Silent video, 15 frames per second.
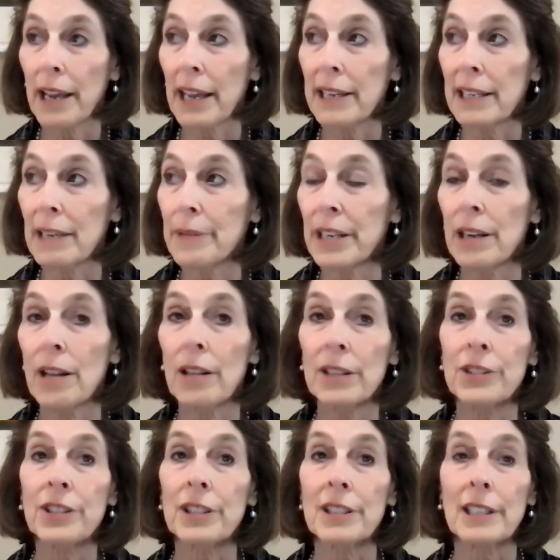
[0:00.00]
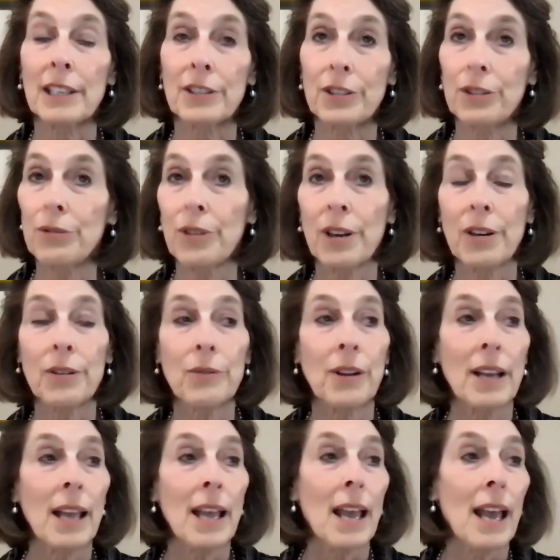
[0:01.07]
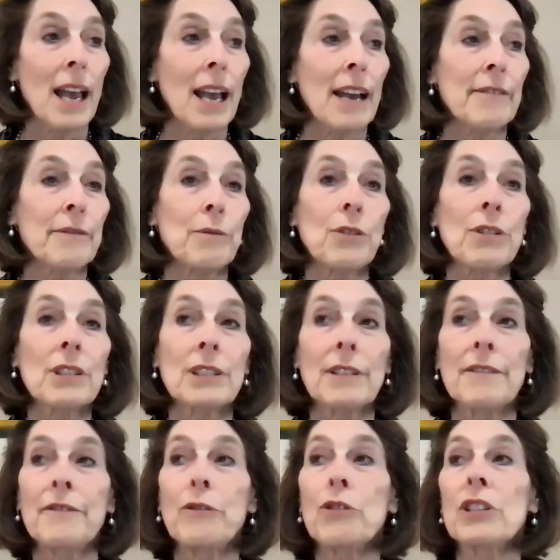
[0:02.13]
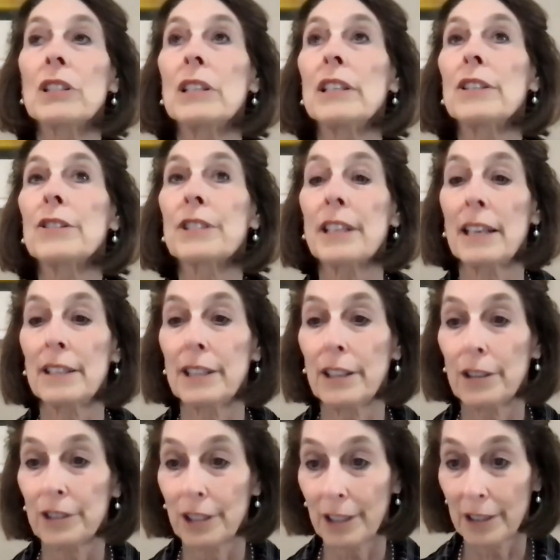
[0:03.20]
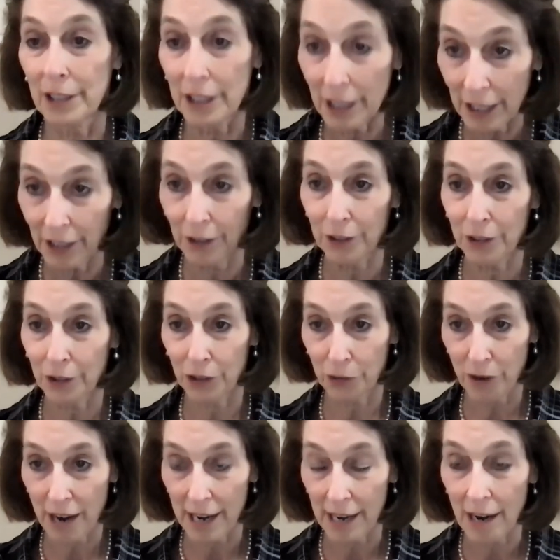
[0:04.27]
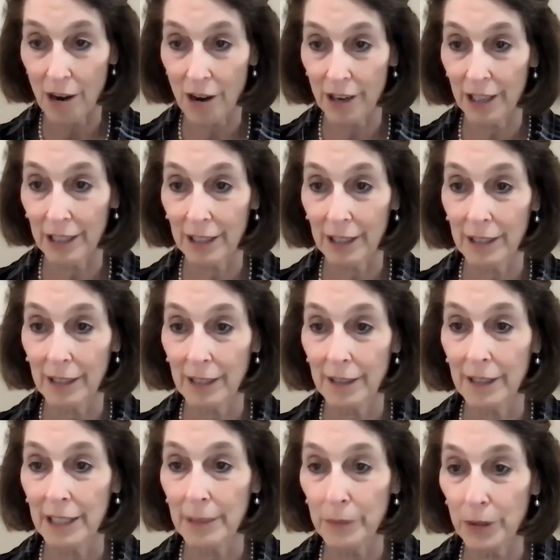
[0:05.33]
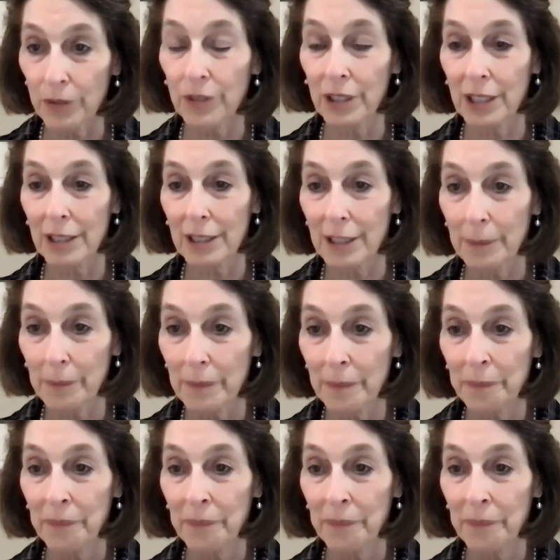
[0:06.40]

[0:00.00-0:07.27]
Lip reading: And immunologists, as you know, have worked for years and years and years to try to harness the immune system.